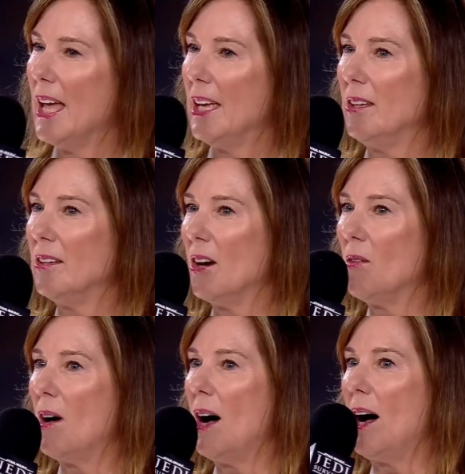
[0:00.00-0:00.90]
You
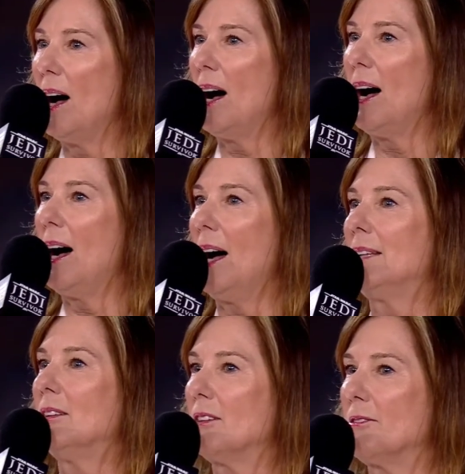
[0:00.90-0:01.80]
know, I
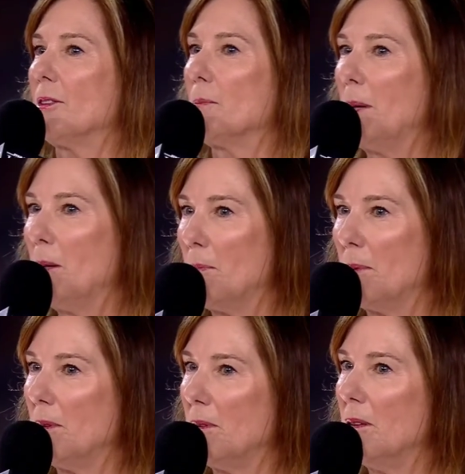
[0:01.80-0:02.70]
look for
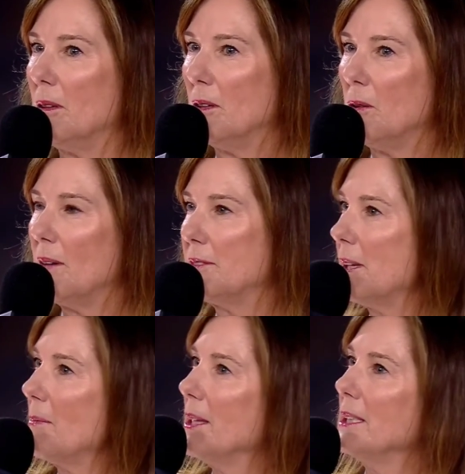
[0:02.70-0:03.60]
people who have
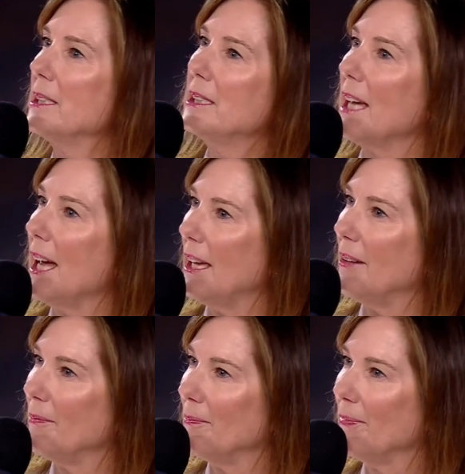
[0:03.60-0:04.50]
something to say.
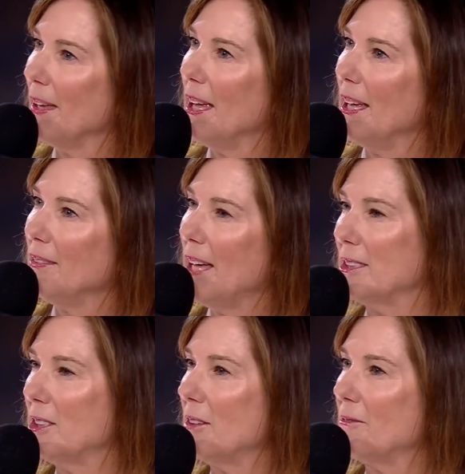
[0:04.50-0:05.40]

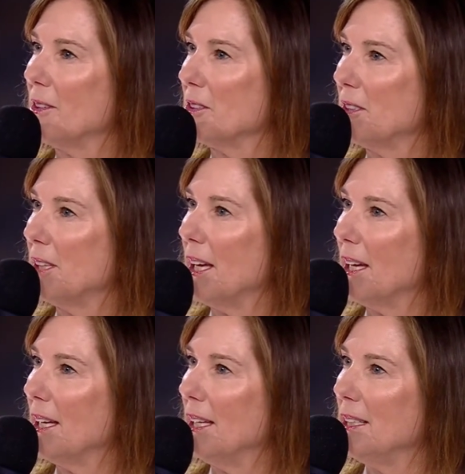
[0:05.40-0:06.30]
That's the first
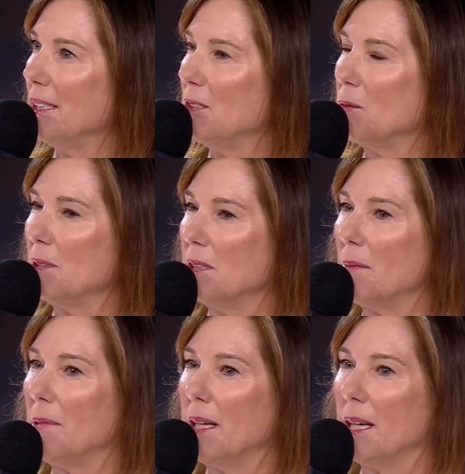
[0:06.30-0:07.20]
thing, is when
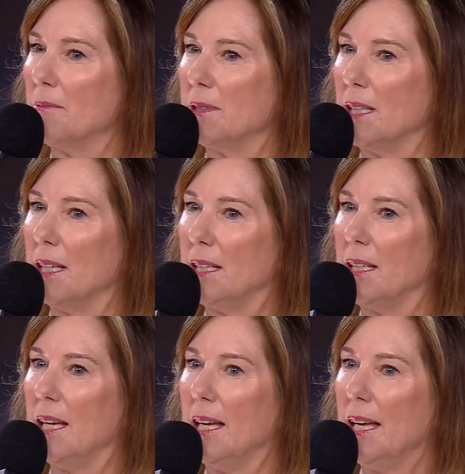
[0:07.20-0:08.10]
somebody comes in,
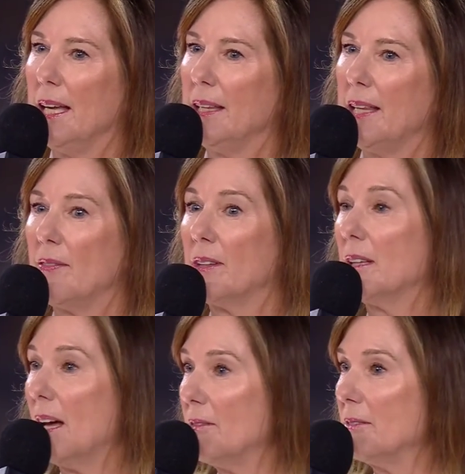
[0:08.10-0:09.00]
they have a
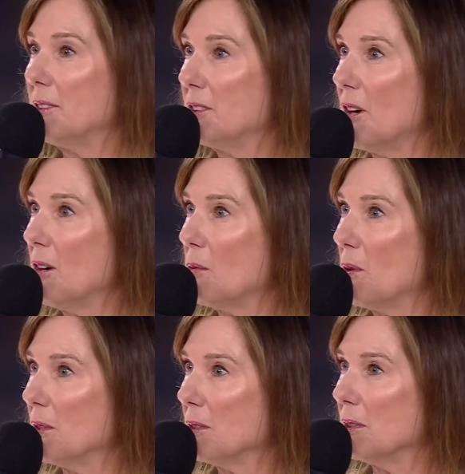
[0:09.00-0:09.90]
love of Star
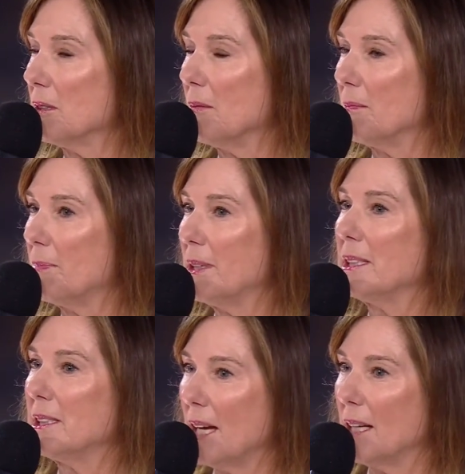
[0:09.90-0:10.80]
Wars, but the
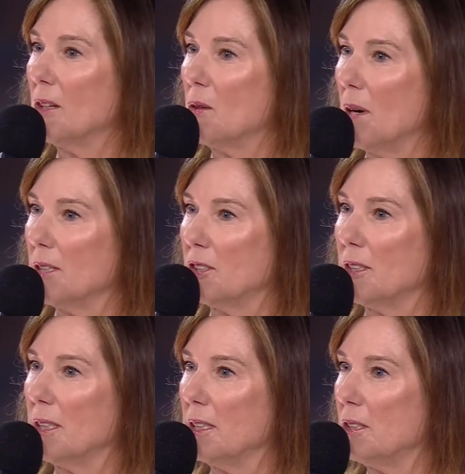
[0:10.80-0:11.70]
second
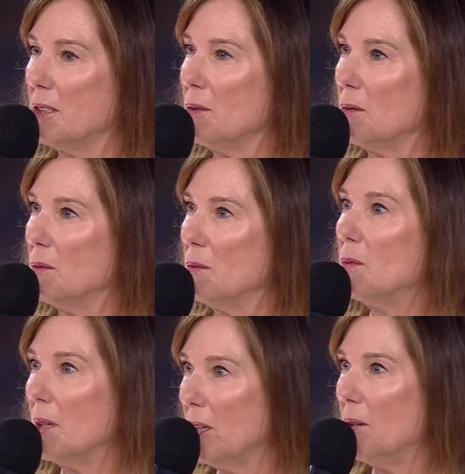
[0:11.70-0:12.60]
question is,
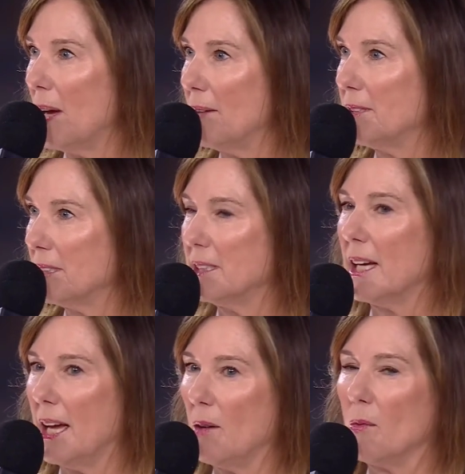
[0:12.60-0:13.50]
what do you have to
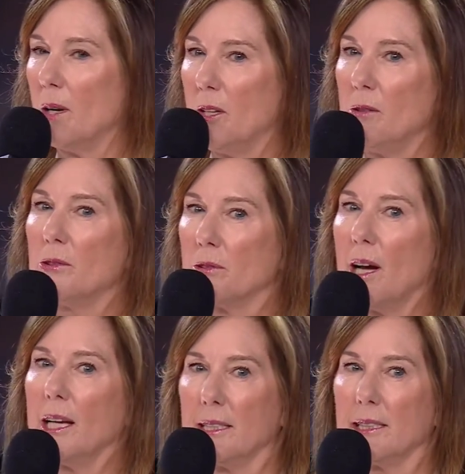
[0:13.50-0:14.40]
say? What are you
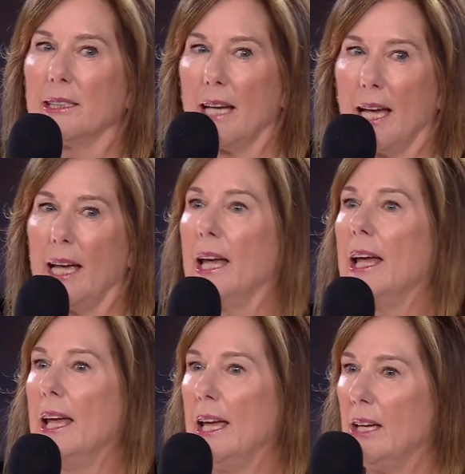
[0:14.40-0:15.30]
trying to say
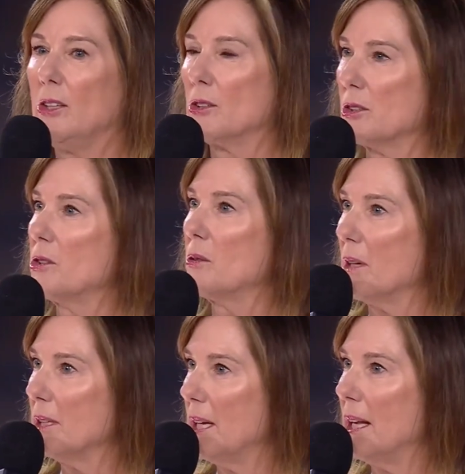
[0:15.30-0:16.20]
in your
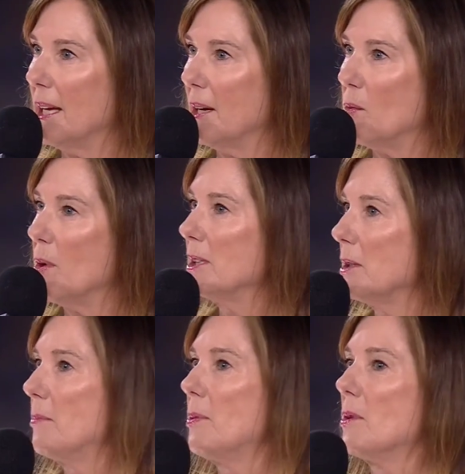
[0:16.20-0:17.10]
storytelling? What's
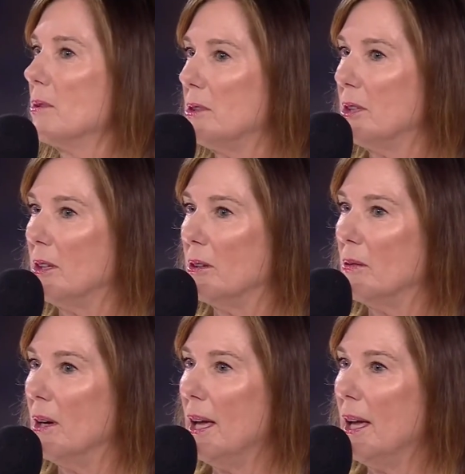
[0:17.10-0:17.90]
important to you?